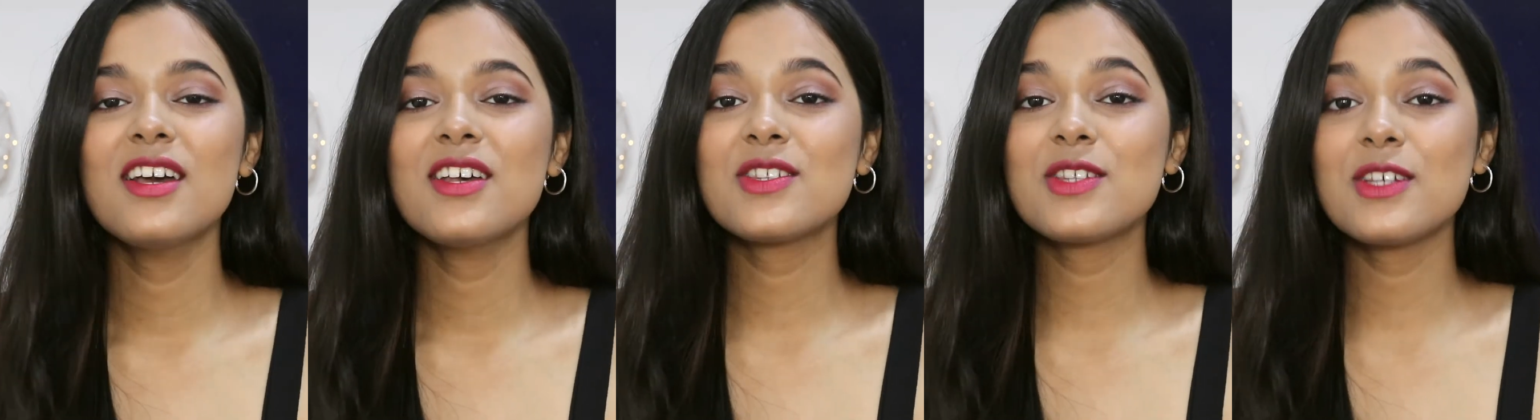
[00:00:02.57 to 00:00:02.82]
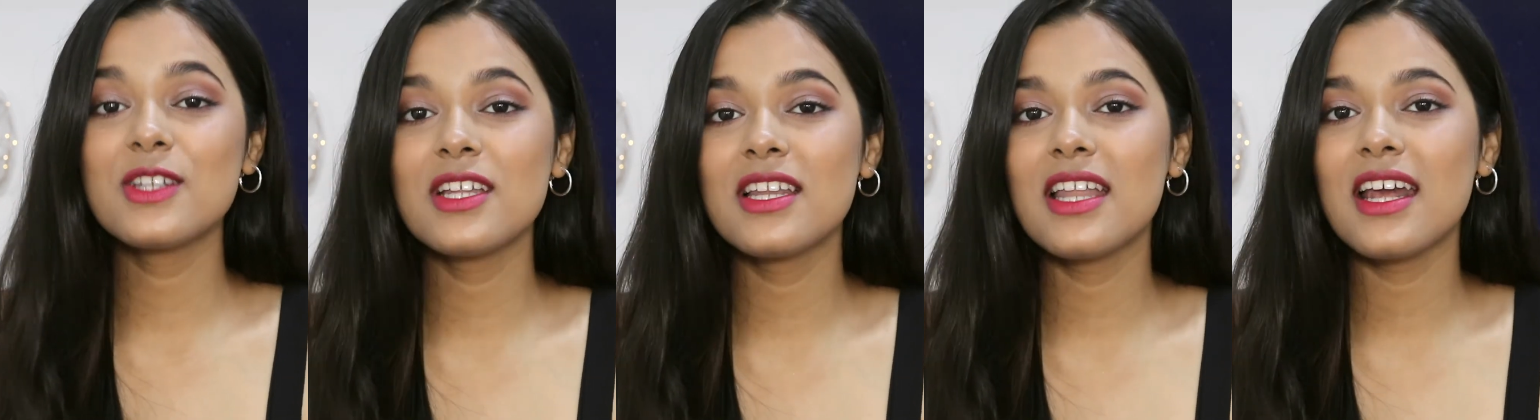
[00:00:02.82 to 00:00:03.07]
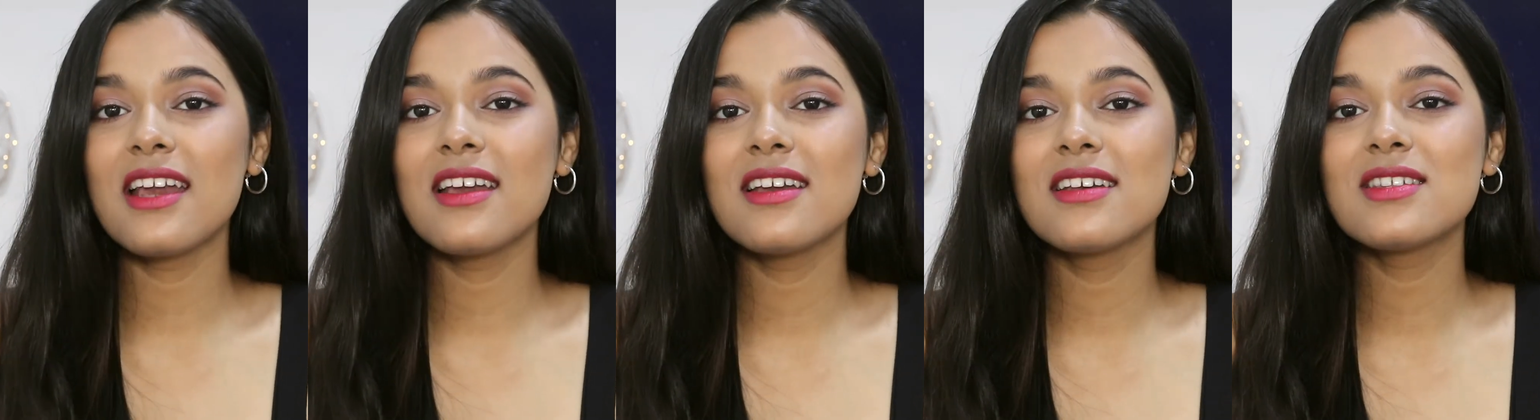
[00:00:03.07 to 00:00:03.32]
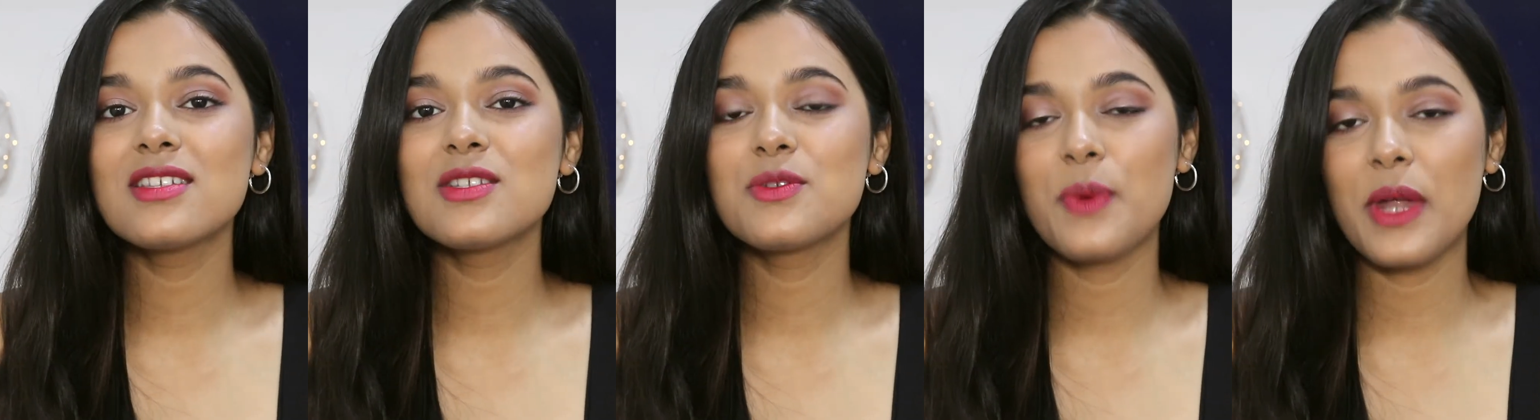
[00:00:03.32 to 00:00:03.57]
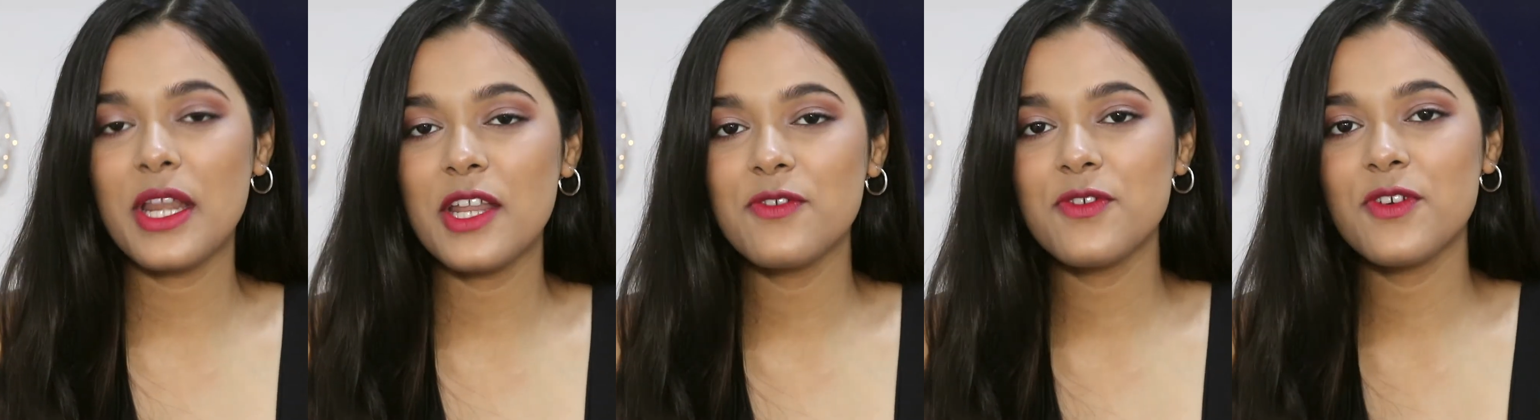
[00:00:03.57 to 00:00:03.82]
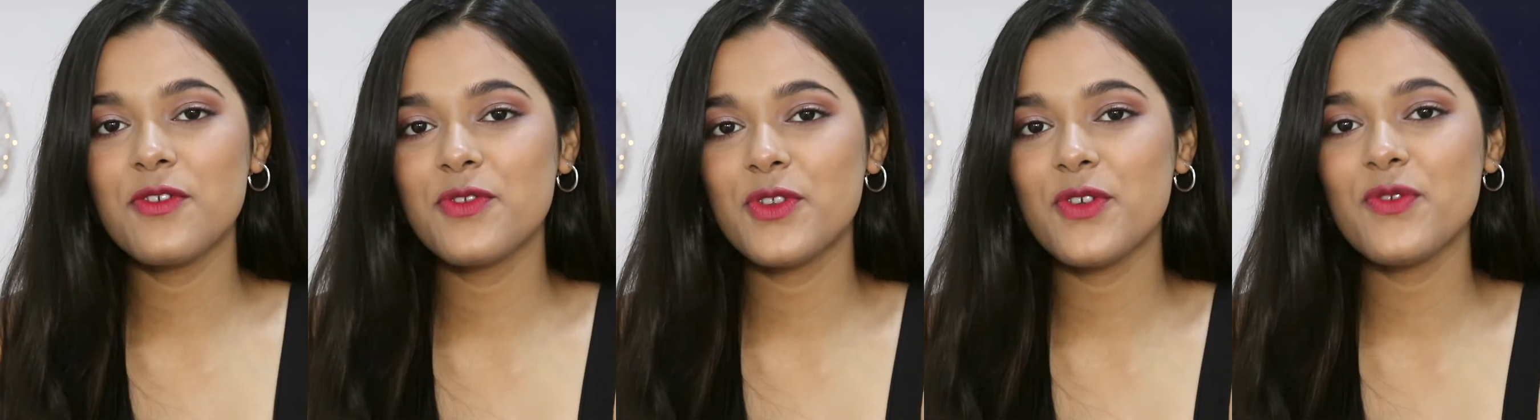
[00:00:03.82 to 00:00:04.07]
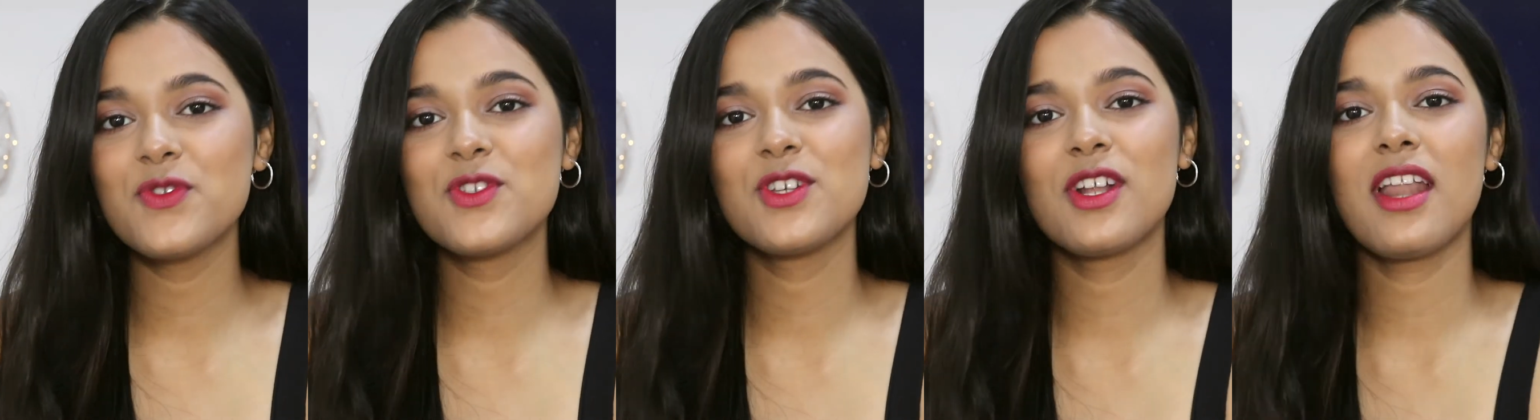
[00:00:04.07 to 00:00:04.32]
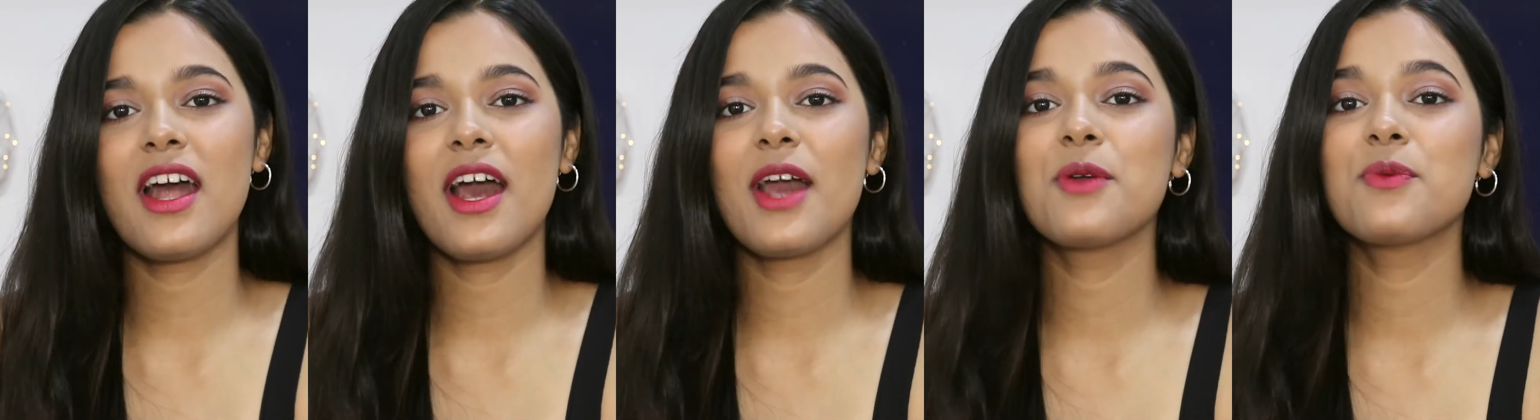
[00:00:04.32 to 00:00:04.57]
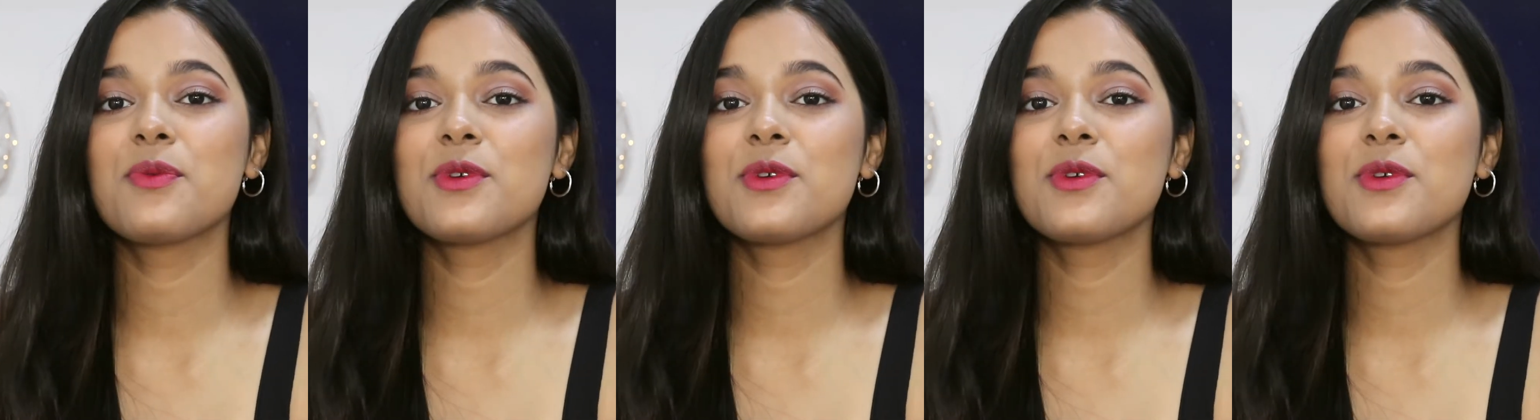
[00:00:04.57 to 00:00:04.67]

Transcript: So today is 25th of July,